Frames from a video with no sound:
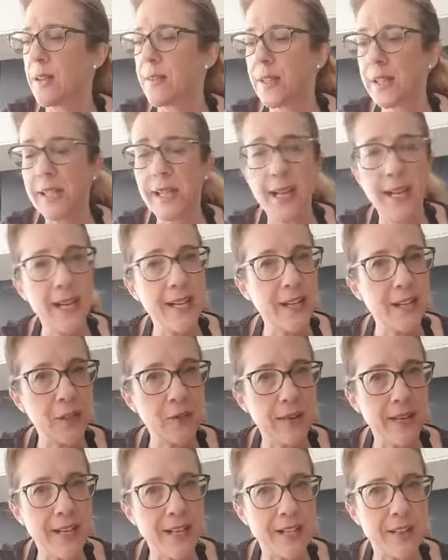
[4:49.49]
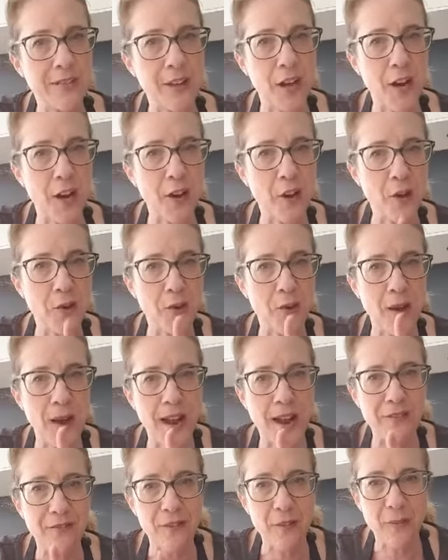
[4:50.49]
The key ingredient that I know not
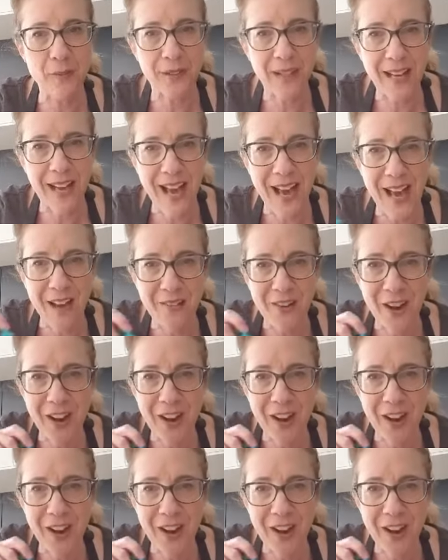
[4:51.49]
everybody have.